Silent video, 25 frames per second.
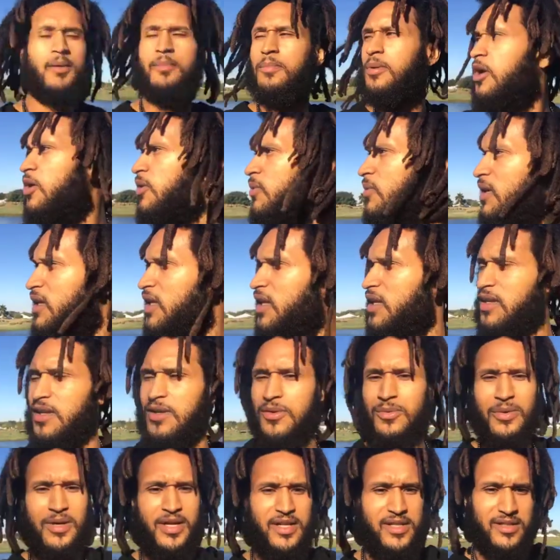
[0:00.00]
blowing in the
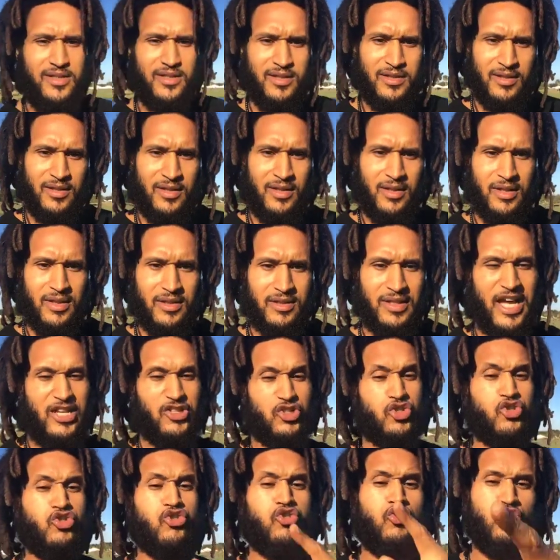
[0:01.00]
wind. That's
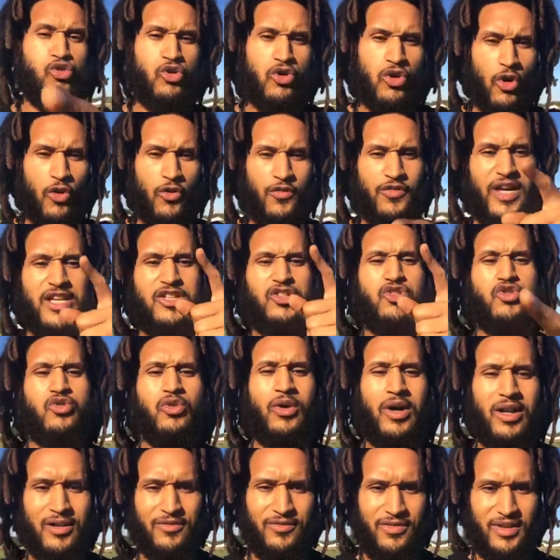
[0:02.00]
true growth. That's
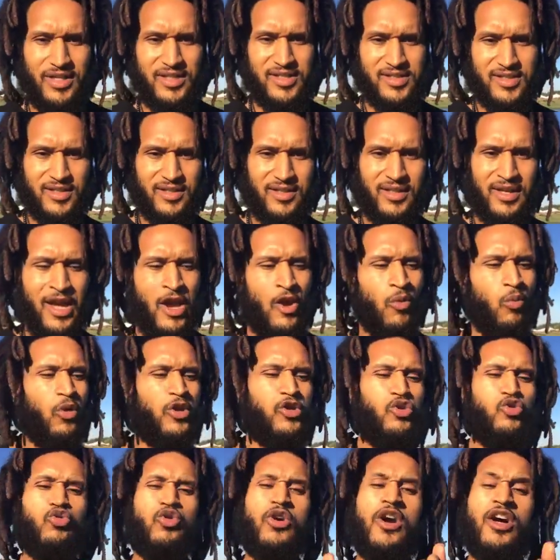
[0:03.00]
true elevation. When
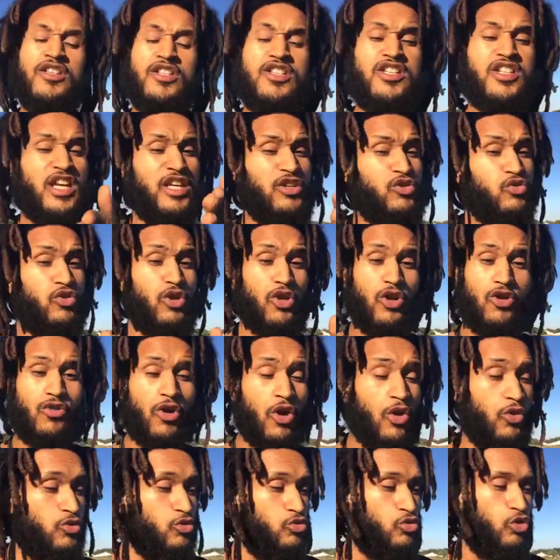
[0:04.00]
you continue to
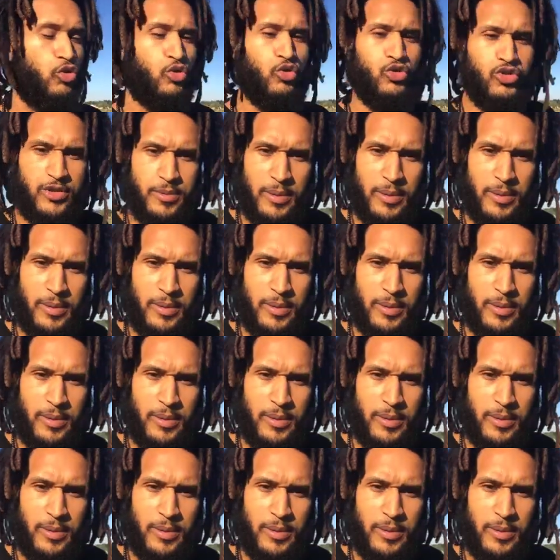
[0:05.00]
grow, you lose